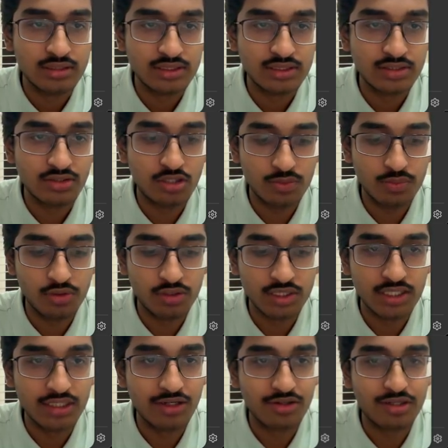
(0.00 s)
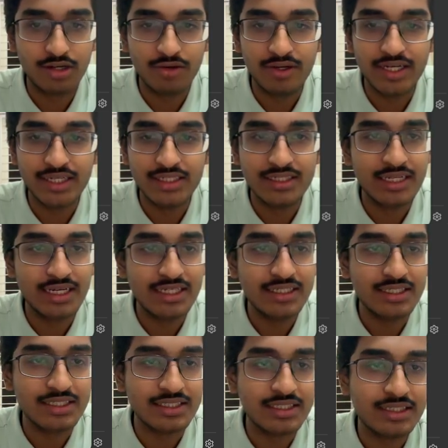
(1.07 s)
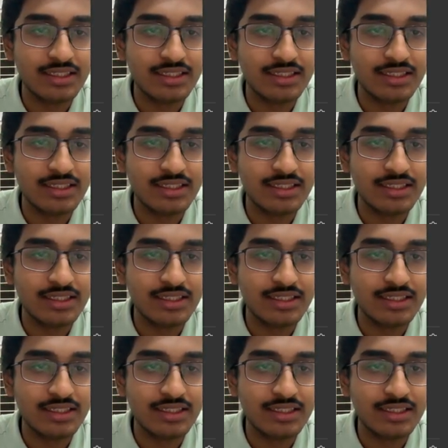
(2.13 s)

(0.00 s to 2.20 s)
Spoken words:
not working out how I intended.